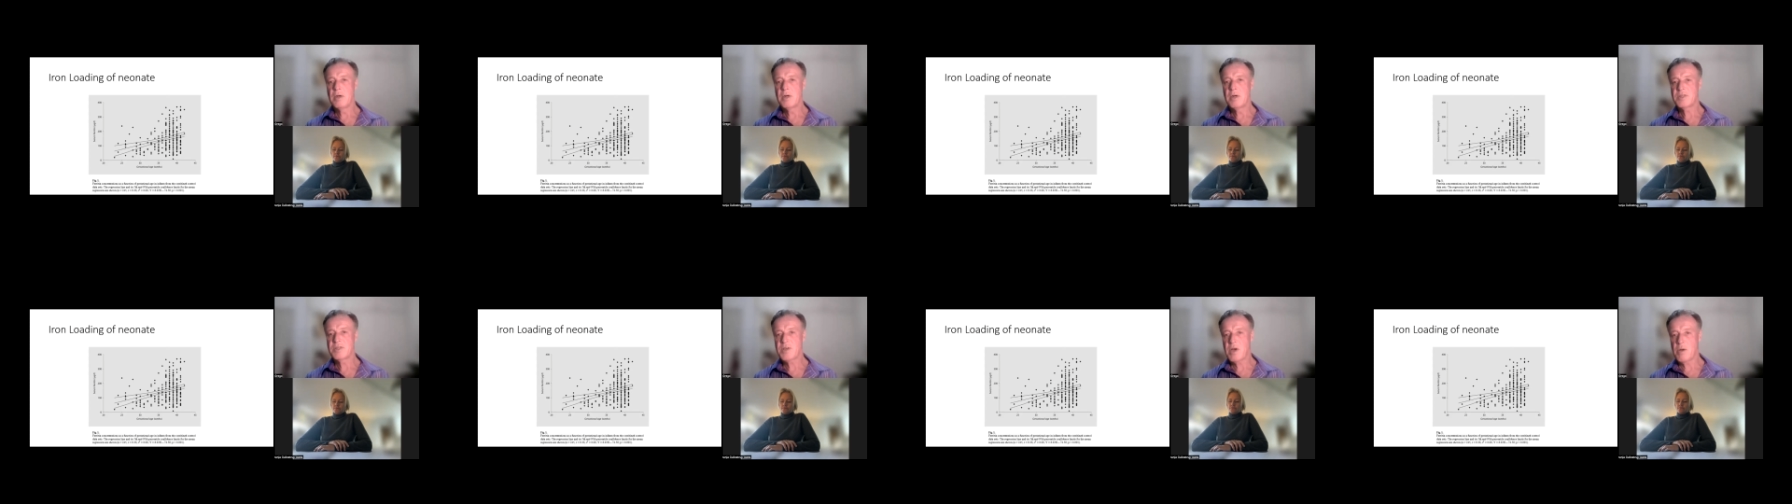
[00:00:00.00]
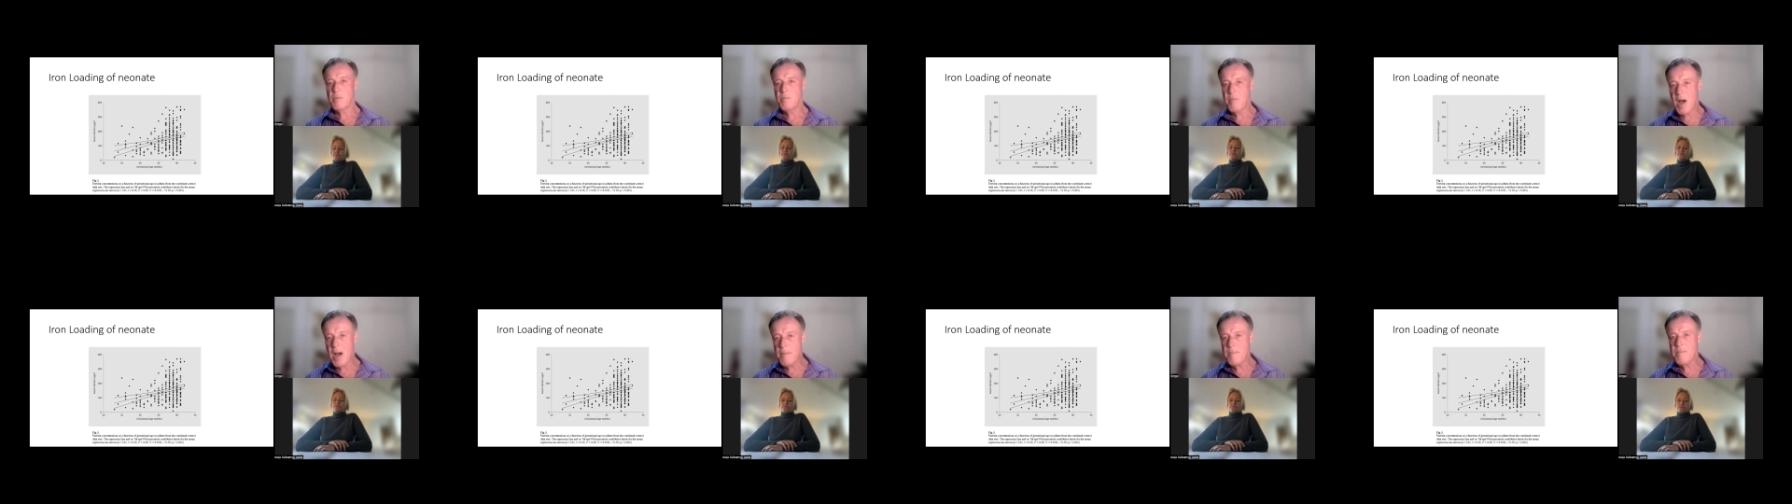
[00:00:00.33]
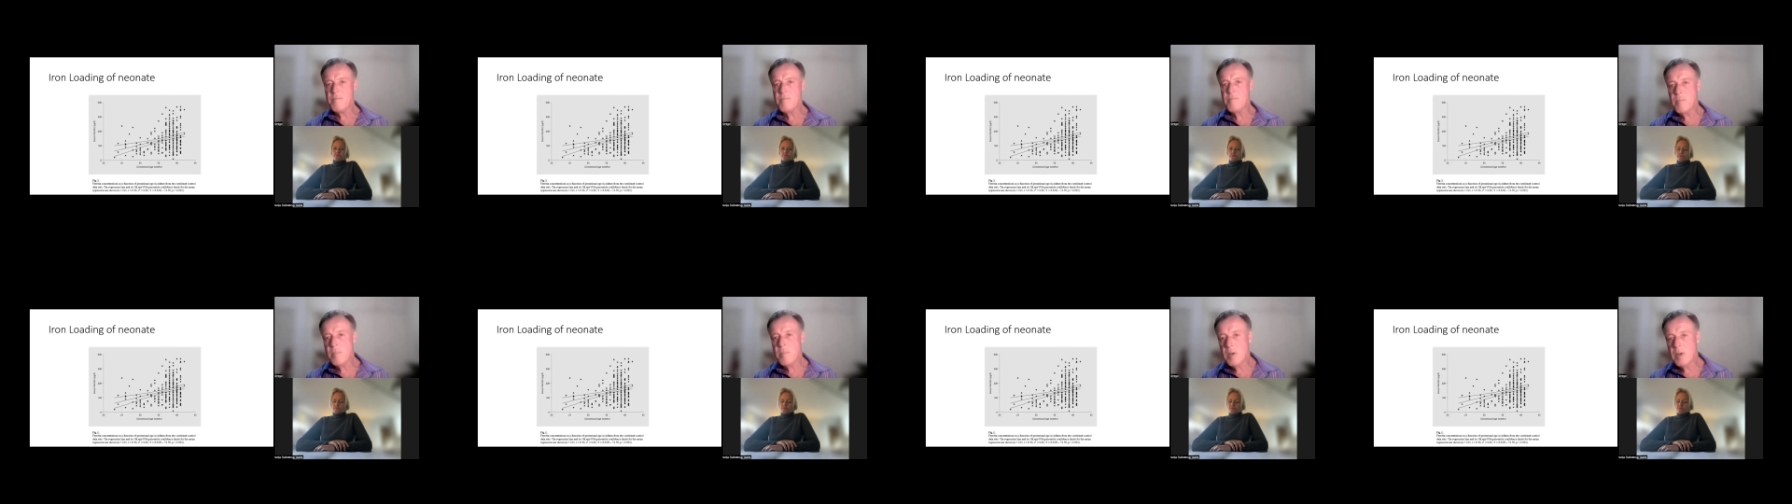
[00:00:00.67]
So
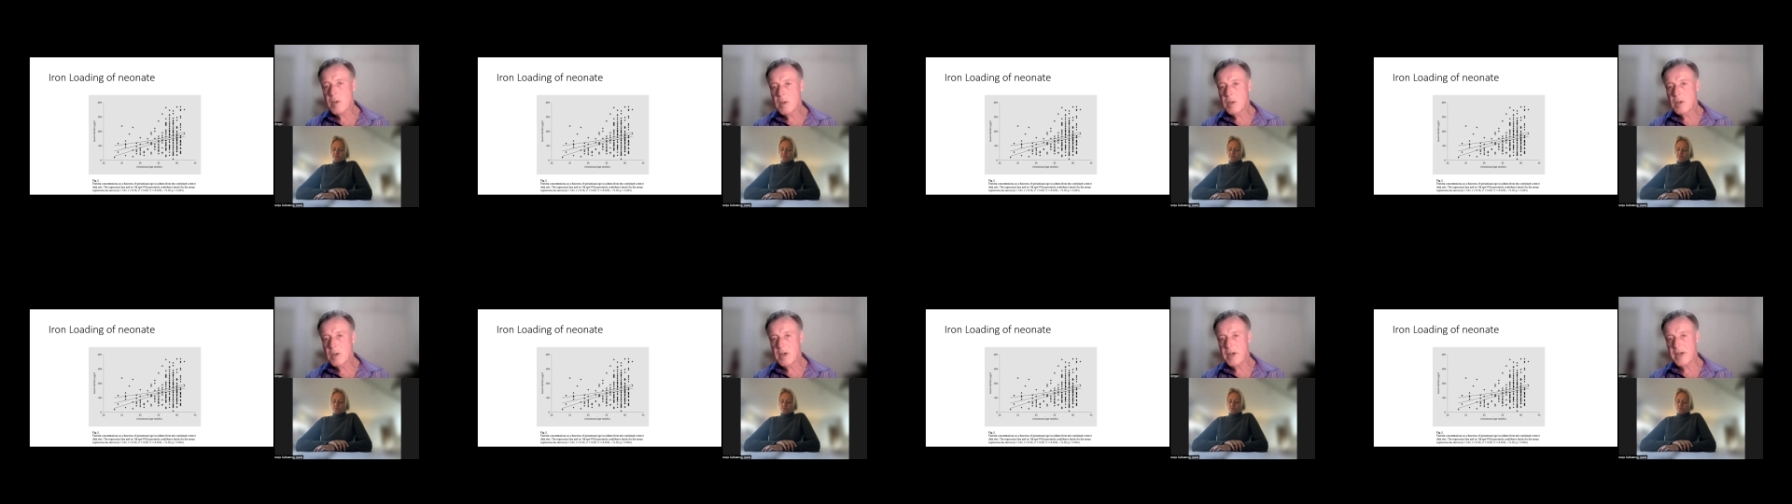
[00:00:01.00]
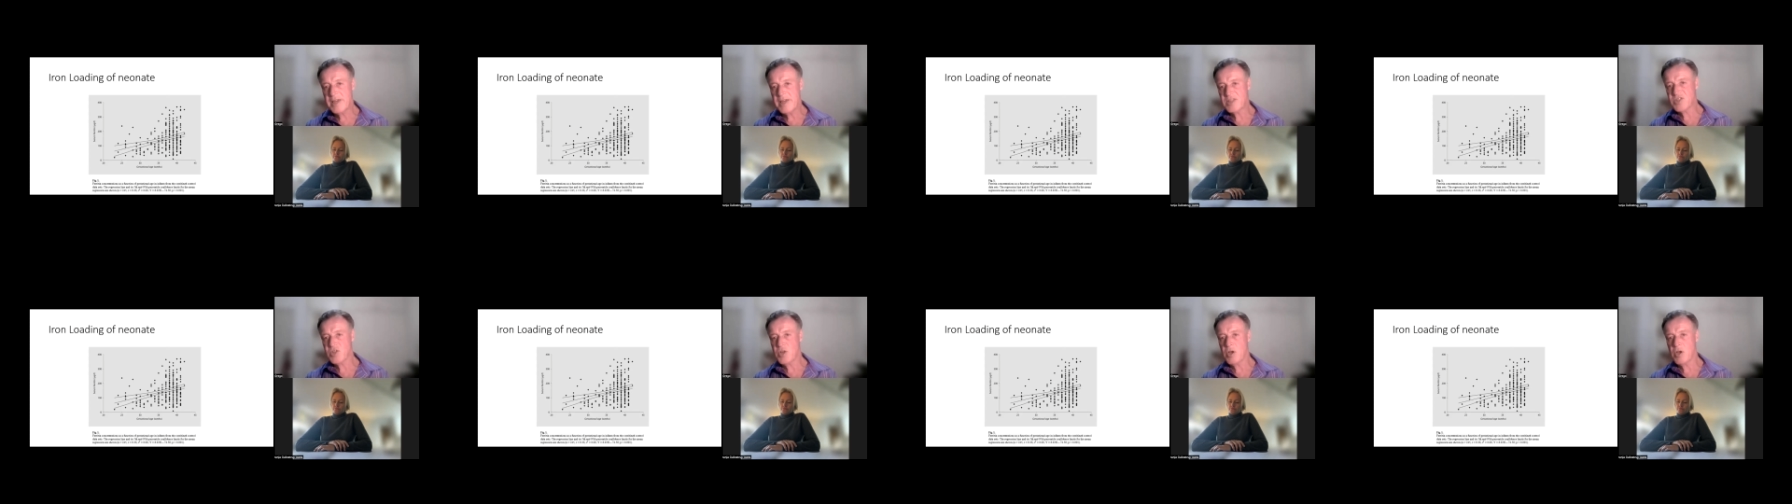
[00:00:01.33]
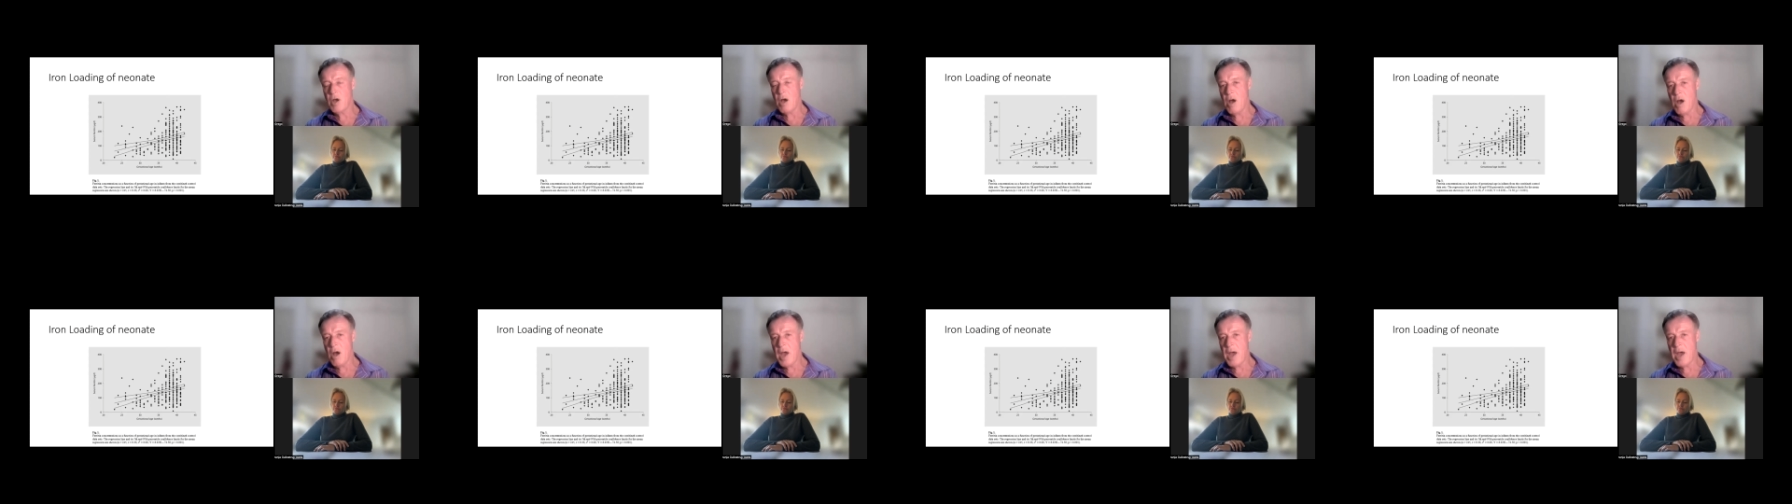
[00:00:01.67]
mum eats the
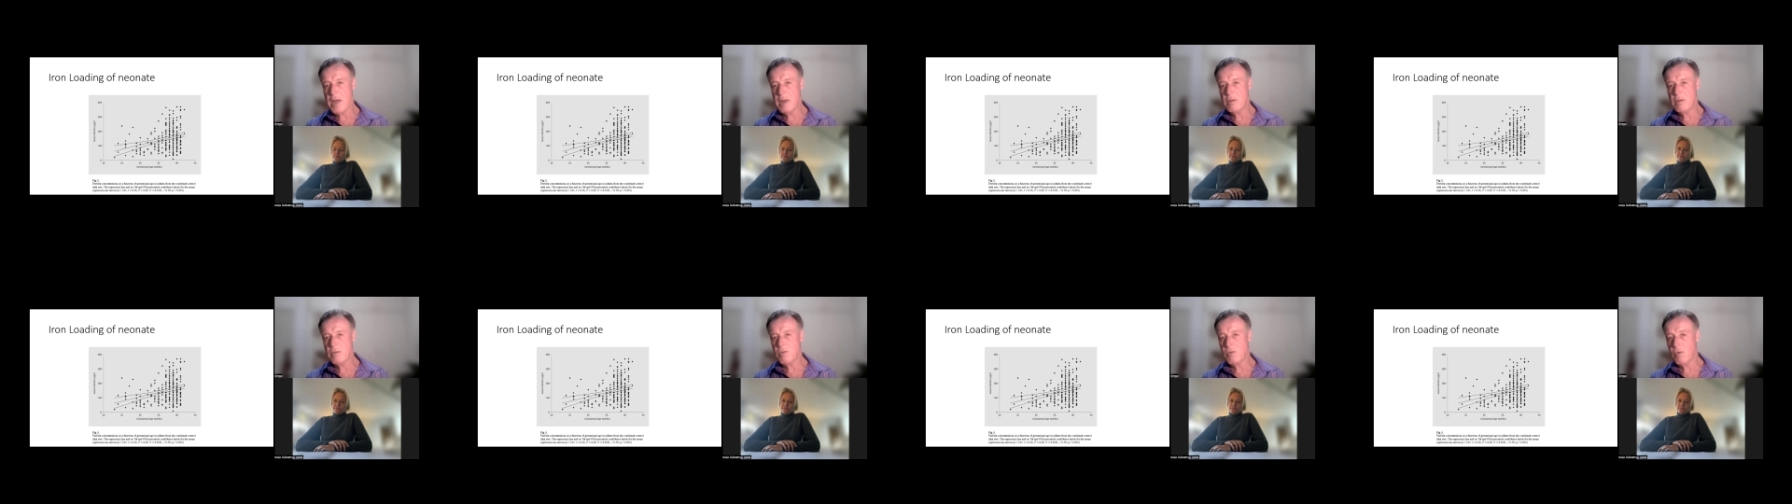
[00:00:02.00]
iron